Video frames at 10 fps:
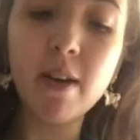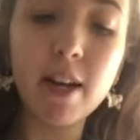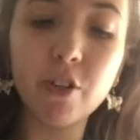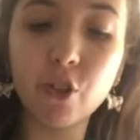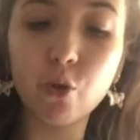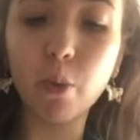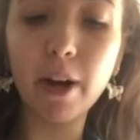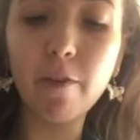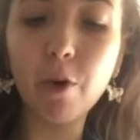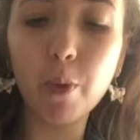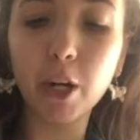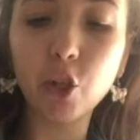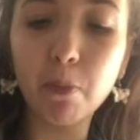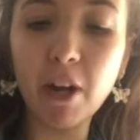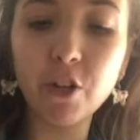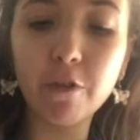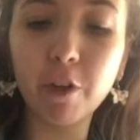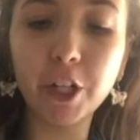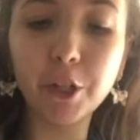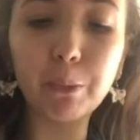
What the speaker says: It's just whatever works best for you.